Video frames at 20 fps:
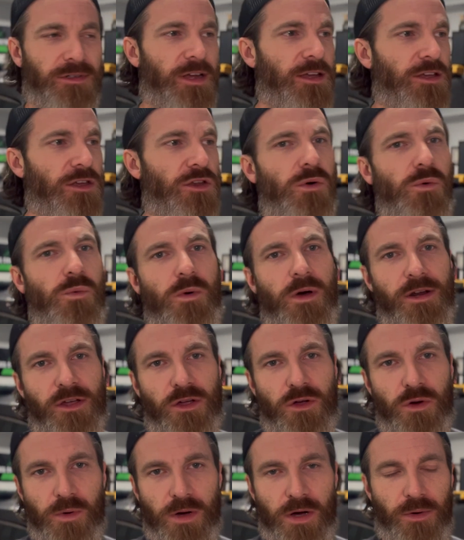Now, you don't want
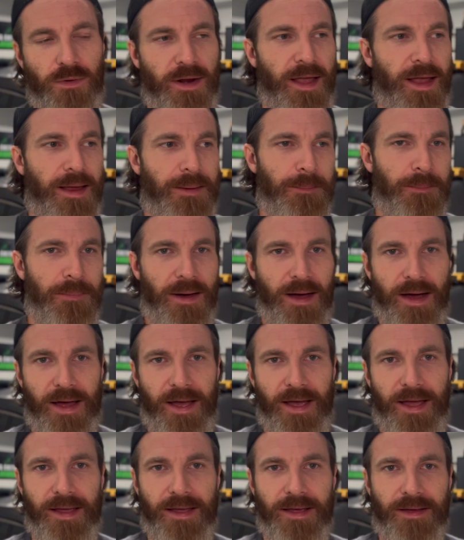to go out and
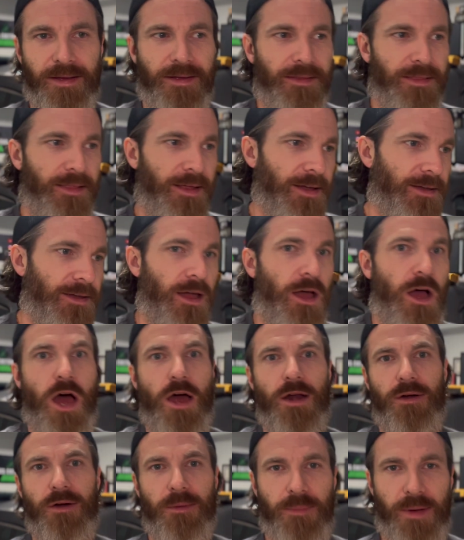buy like
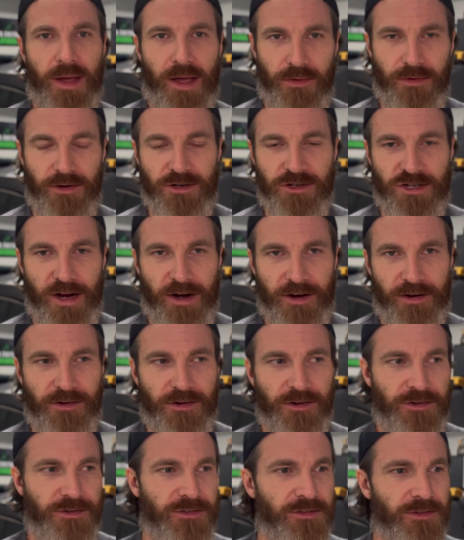100-pound
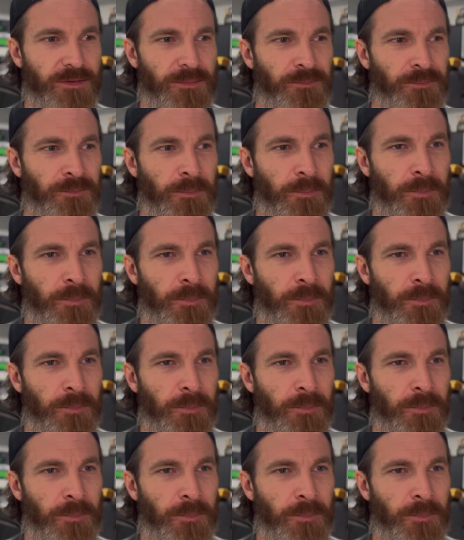injectors.